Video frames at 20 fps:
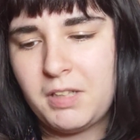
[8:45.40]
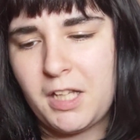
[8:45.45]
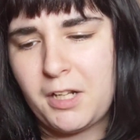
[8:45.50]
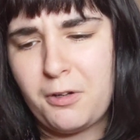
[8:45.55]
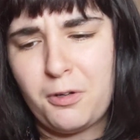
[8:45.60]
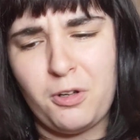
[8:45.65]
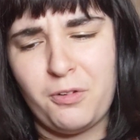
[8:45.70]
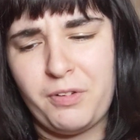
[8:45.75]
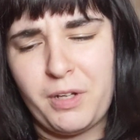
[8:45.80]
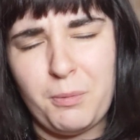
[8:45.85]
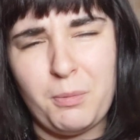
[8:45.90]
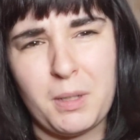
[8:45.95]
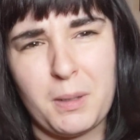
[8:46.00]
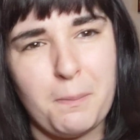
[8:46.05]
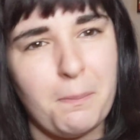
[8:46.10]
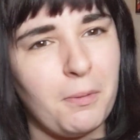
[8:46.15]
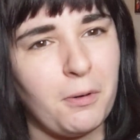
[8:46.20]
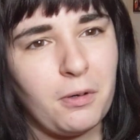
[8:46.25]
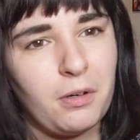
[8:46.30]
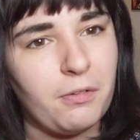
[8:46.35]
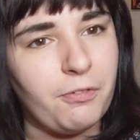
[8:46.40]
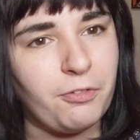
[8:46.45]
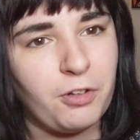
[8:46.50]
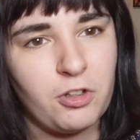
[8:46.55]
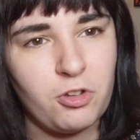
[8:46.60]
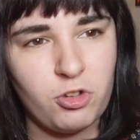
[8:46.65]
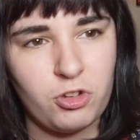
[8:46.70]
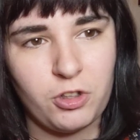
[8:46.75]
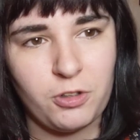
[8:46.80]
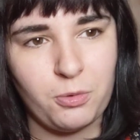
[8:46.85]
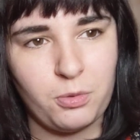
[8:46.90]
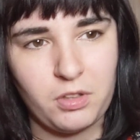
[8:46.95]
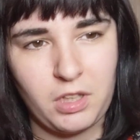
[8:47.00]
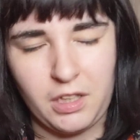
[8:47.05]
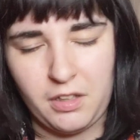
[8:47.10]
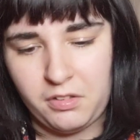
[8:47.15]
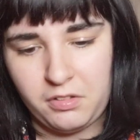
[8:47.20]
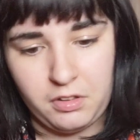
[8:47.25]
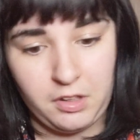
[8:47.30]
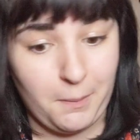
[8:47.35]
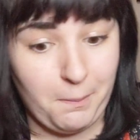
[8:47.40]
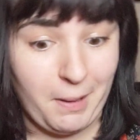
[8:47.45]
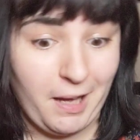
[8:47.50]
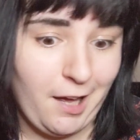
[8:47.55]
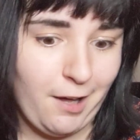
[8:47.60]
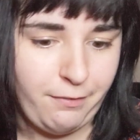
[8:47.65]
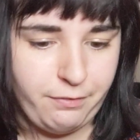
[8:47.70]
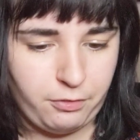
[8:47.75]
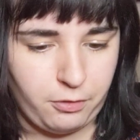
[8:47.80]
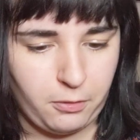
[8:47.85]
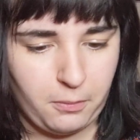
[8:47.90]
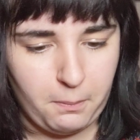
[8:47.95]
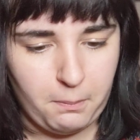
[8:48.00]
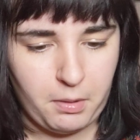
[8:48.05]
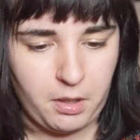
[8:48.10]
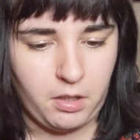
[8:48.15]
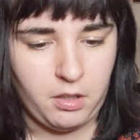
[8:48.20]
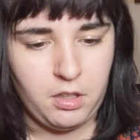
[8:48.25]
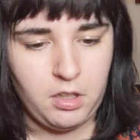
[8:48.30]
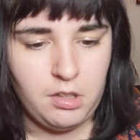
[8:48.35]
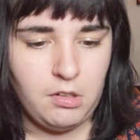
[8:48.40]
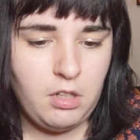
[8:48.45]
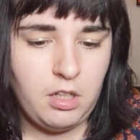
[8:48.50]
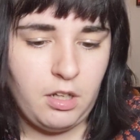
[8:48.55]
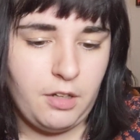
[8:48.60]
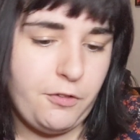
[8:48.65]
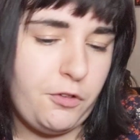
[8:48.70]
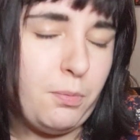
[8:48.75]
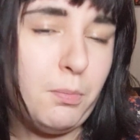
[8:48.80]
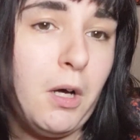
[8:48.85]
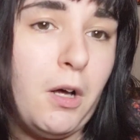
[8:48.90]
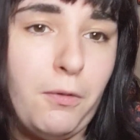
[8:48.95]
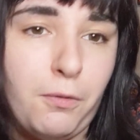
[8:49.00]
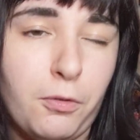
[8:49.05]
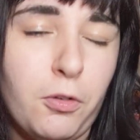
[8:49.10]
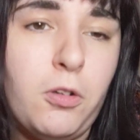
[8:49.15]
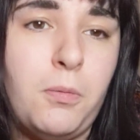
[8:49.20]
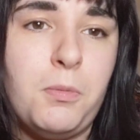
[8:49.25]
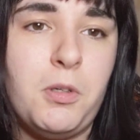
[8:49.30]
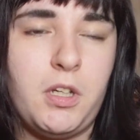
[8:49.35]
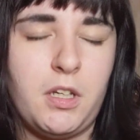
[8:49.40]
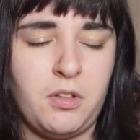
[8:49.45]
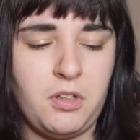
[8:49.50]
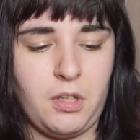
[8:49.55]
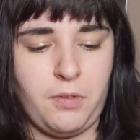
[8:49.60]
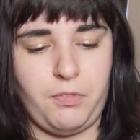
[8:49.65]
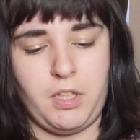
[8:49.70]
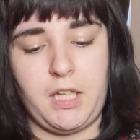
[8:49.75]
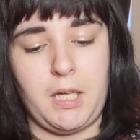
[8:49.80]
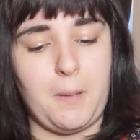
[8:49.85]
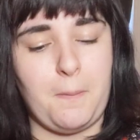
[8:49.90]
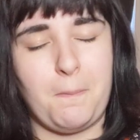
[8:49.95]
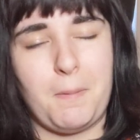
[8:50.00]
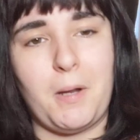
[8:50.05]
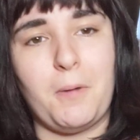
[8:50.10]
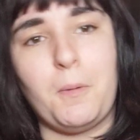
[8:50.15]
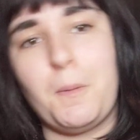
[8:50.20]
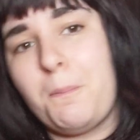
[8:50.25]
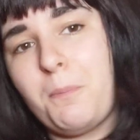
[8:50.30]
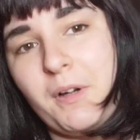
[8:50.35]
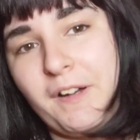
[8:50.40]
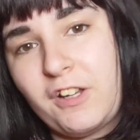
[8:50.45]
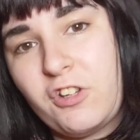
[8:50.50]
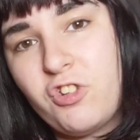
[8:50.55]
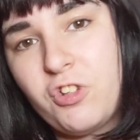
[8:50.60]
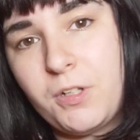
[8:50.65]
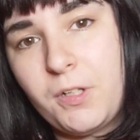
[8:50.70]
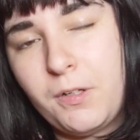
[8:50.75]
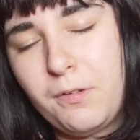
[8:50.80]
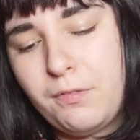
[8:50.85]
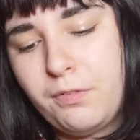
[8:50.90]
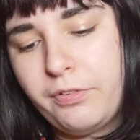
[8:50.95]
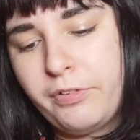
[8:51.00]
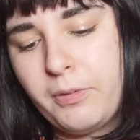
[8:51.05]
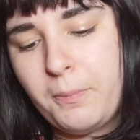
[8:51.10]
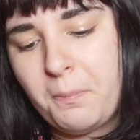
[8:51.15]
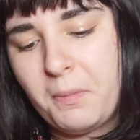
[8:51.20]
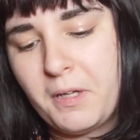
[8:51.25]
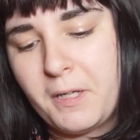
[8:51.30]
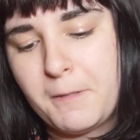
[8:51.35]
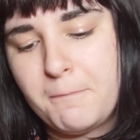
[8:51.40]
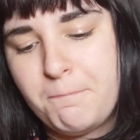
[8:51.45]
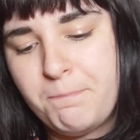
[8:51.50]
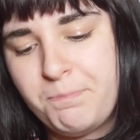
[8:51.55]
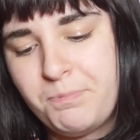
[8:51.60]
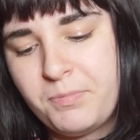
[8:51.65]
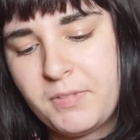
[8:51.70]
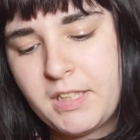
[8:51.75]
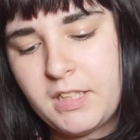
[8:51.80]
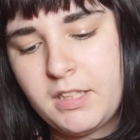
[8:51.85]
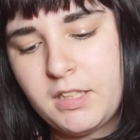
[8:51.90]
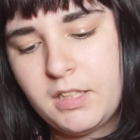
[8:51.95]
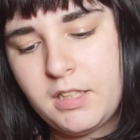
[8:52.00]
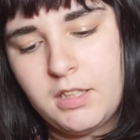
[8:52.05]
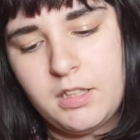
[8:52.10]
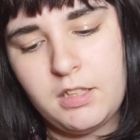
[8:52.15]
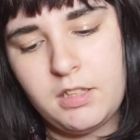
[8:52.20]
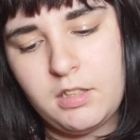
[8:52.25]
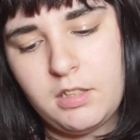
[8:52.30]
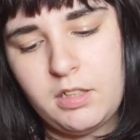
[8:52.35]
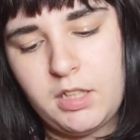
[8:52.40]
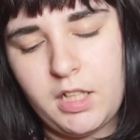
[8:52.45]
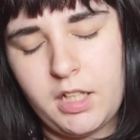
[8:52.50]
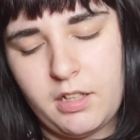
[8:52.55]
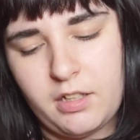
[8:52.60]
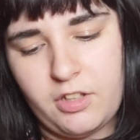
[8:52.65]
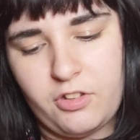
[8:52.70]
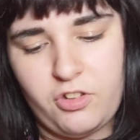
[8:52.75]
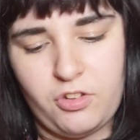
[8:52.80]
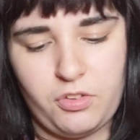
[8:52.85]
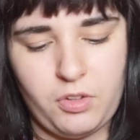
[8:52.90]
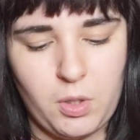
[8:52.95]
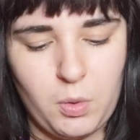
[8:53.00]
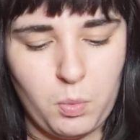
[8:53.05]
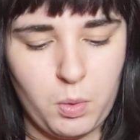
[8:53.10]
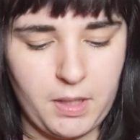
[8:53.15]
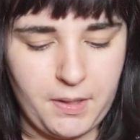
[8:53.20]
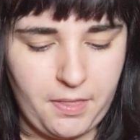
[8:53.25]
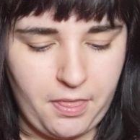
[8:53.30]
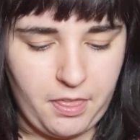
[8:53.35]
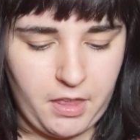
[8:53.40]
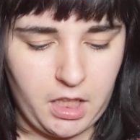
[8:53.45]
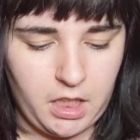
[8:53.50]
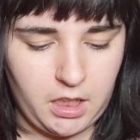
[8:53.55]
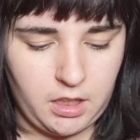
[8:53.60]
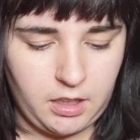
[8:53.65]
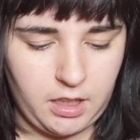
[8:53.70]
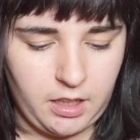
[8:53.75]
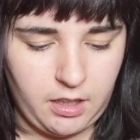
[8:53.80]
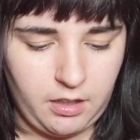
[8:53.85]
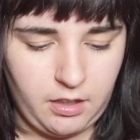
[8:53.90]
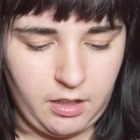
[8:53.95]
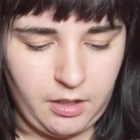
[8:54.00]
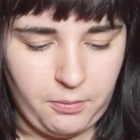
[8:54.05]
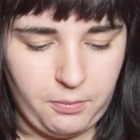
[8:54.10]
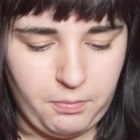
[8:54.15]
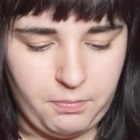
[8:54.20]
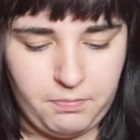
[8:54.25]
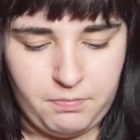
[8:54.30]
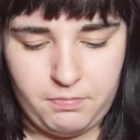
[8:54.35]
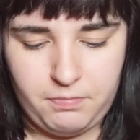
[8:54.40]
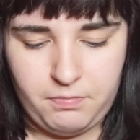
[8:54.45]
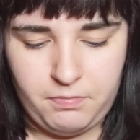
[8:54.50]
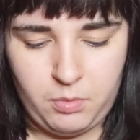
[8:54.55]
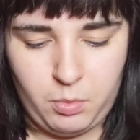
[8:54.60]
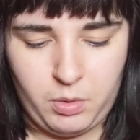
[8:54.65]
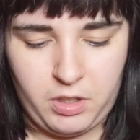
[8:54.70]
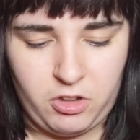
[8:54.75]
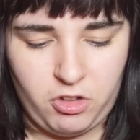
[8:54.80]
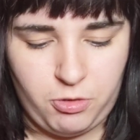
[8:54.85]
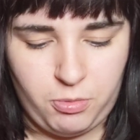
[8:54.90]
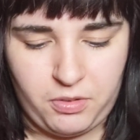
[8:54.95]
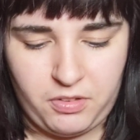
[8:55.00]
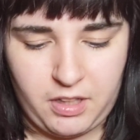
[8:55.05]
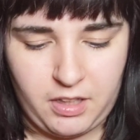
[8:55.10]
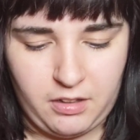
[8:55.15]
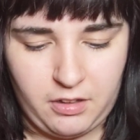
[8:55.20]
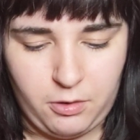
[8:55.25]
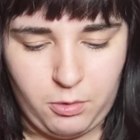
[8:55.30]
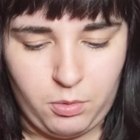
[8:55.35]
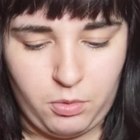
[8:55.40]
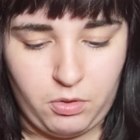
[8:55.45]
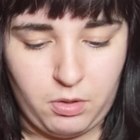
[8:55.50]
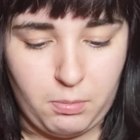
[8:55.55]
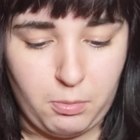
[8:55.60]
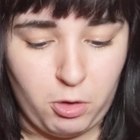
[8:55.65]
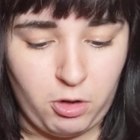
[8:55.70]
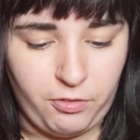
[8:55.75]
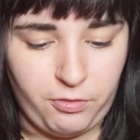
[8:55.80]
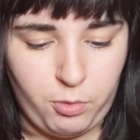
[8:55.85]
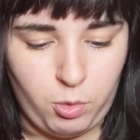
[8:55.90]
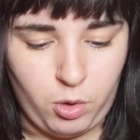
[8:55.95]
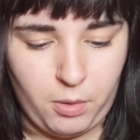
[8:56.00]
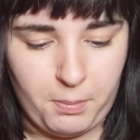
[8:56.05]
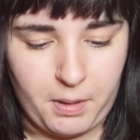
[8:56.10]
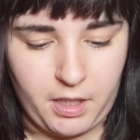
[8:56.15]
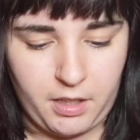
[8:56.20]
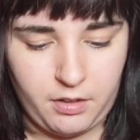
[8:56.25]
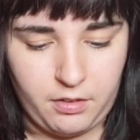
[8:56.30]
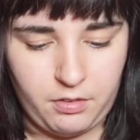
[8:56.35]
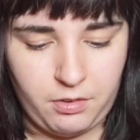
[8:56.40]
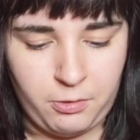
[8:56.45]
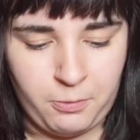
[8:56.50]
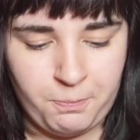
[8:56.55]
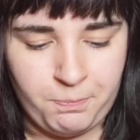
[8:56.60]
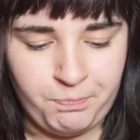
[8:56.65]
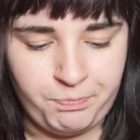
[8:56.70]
don't know if I want to burn a French toast candle in the bathroom, but a small room you can definitely get a better impression of. But yeah, that's just the one thing that I wish was that this was in more formats.